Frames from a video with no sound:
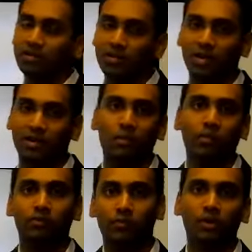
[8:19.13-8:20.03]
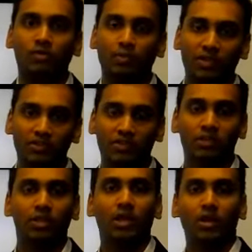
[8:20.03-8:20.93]
will start removing fuel from the
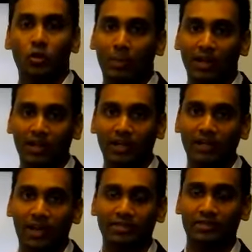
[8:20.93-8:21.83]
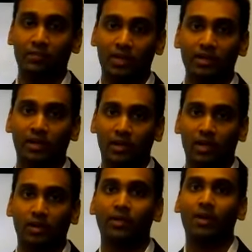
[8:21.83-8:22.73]
engine to maintain that 1700
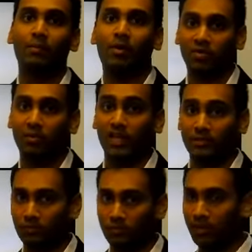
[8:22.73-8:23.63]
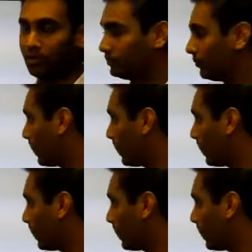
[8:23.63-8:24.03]
RPM of the maximum speed.